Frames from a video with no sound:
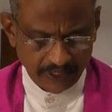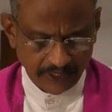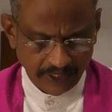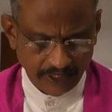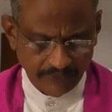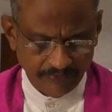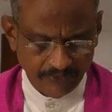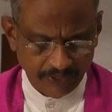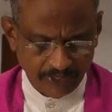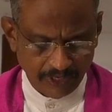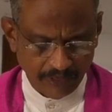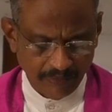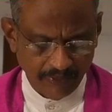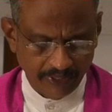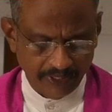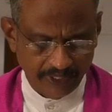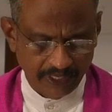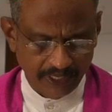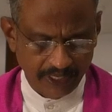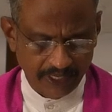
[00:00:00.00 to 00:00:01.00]
that we come
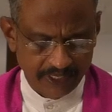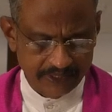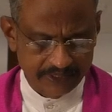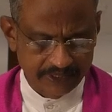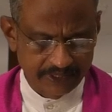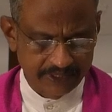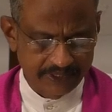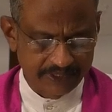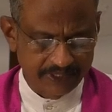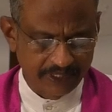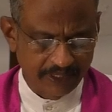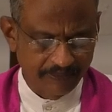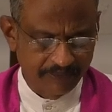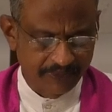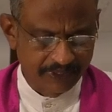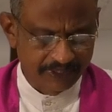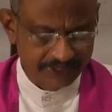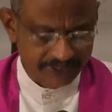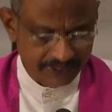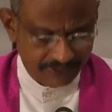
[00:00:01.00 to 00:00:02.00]
across in
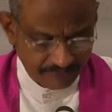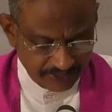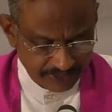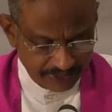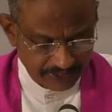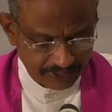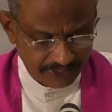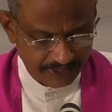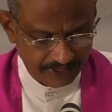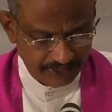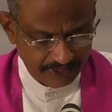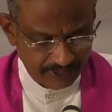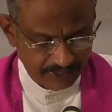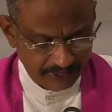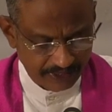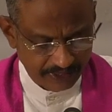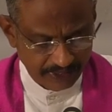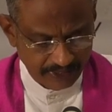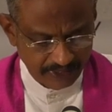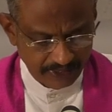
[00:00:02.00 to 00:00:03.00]
chapter
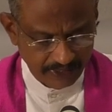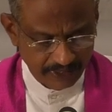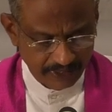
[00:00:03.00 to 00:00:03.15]
17,